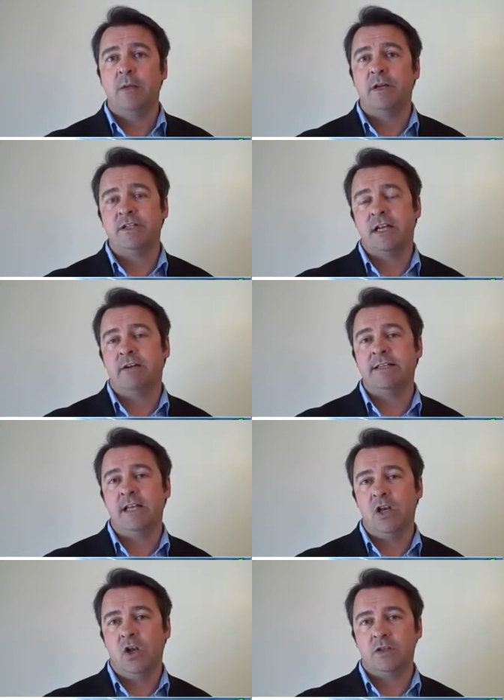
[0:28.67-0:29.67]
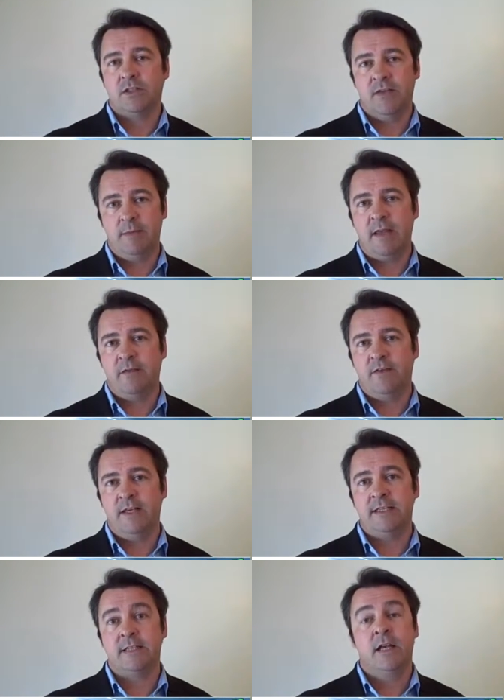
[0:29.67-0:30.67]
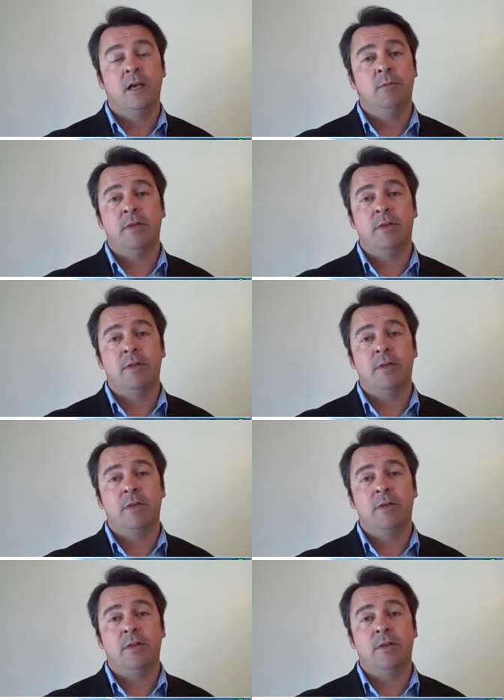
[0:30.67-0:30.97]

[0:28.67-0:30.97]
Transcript: by generating lots of eBay fees